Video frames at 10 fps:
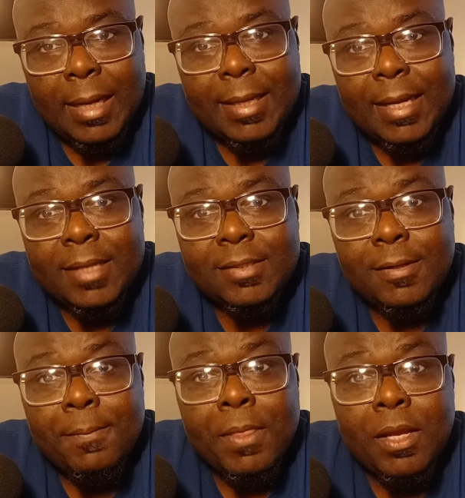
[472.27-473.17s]
I
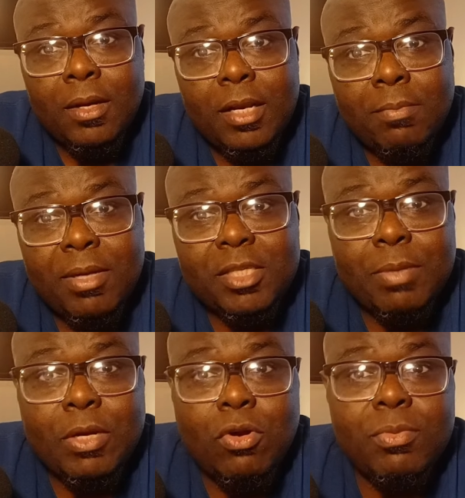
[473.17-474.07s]
guess. There
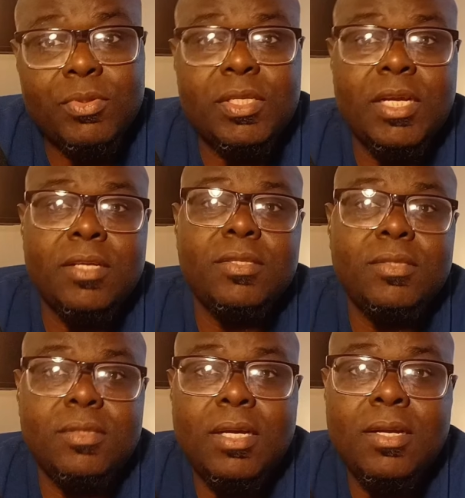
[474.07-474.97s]
must be common
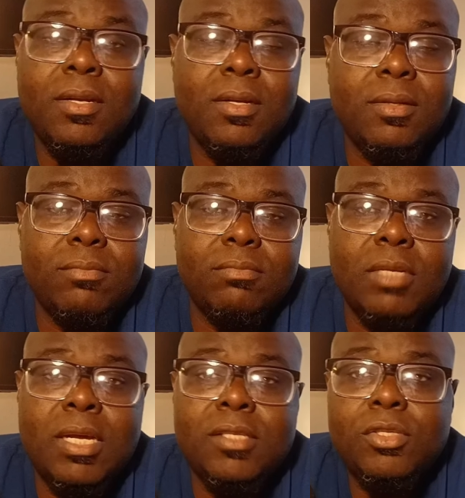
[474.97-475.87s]
sense and
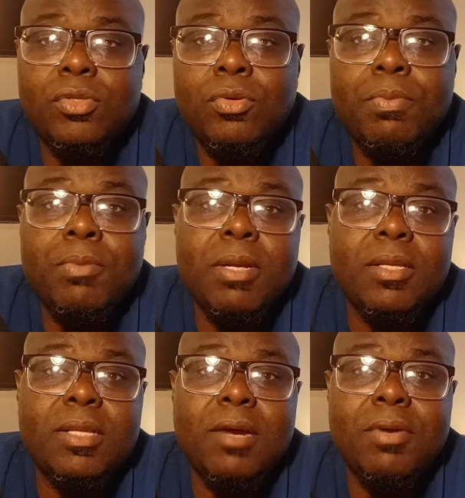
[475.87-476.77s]
less stupid
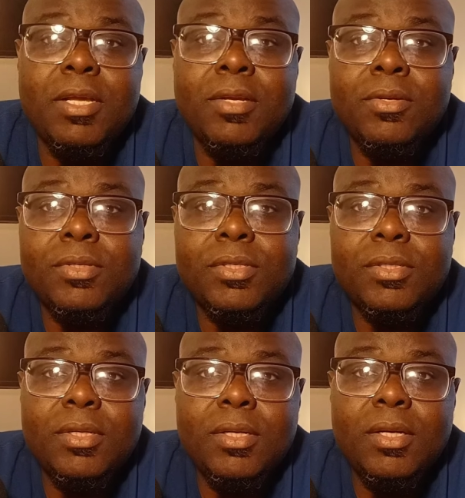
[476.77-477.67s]
military leaders.